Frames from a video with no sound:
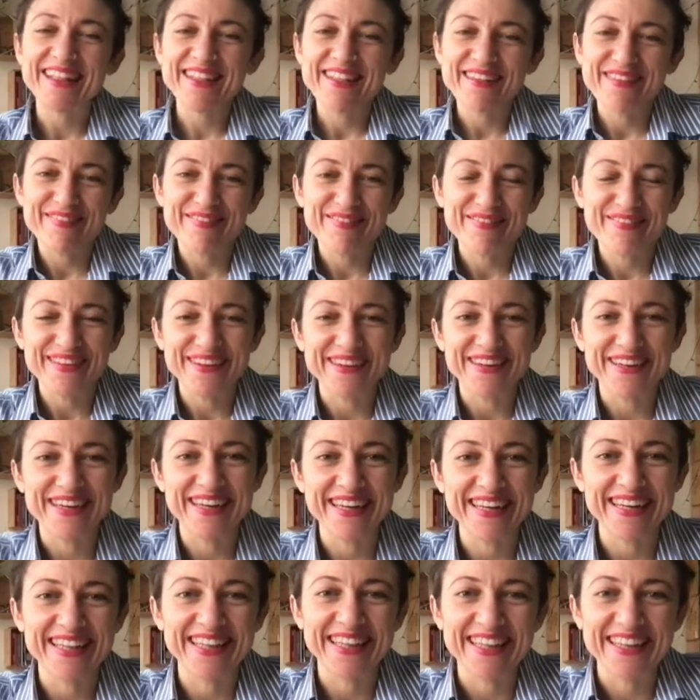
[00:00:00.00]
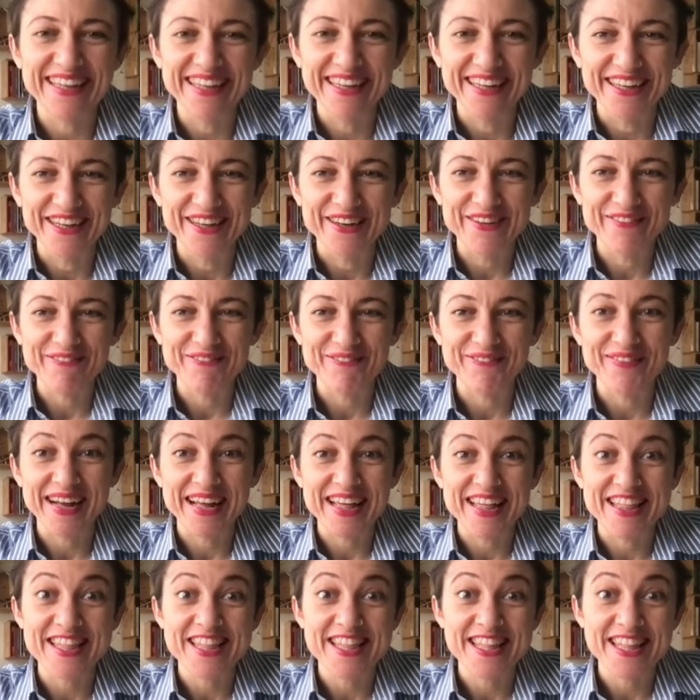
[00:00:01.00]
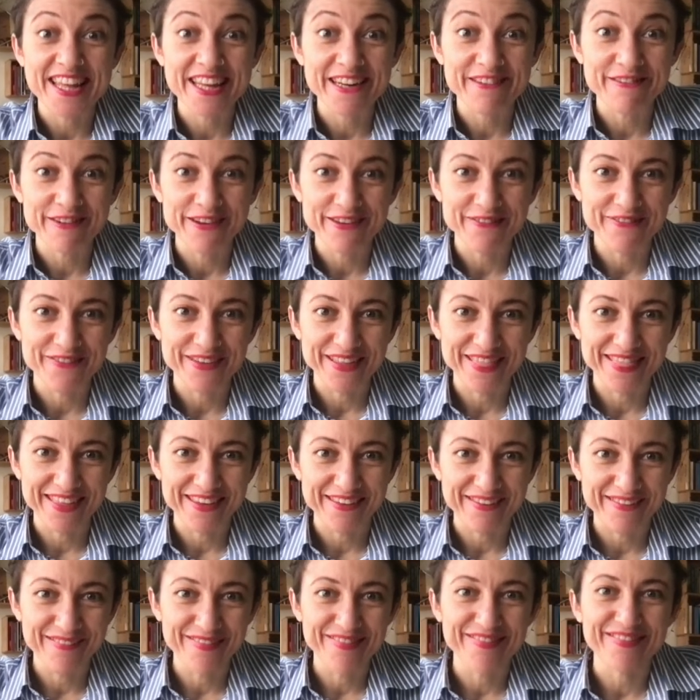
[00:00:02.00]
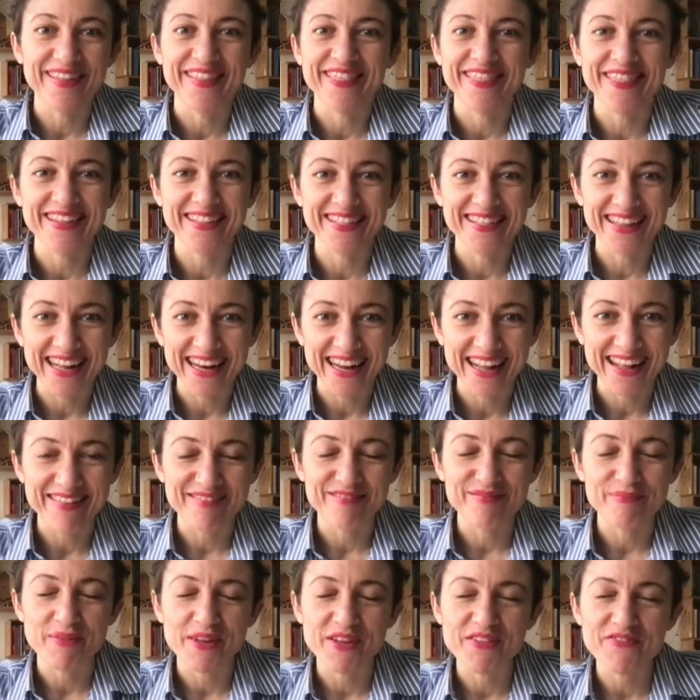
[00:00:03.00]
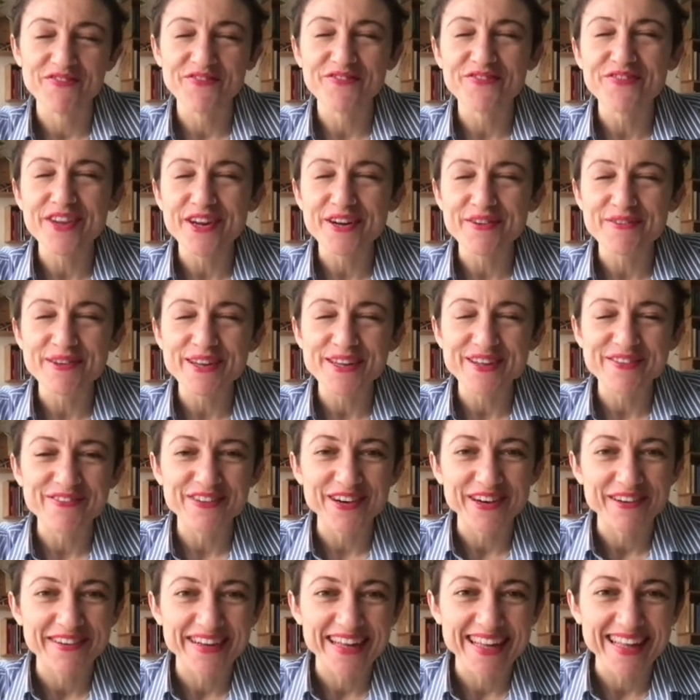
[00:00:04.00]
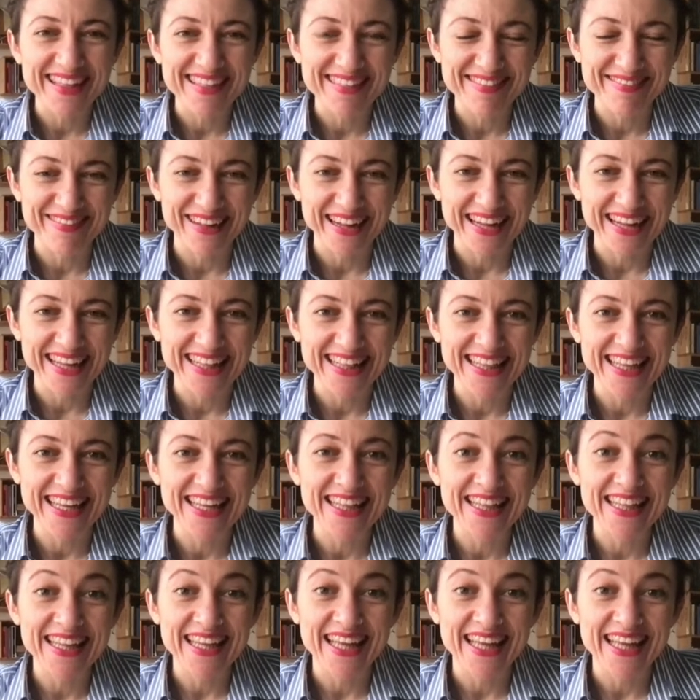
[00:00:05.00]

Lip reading: to start by sharing with you something that has me very excited,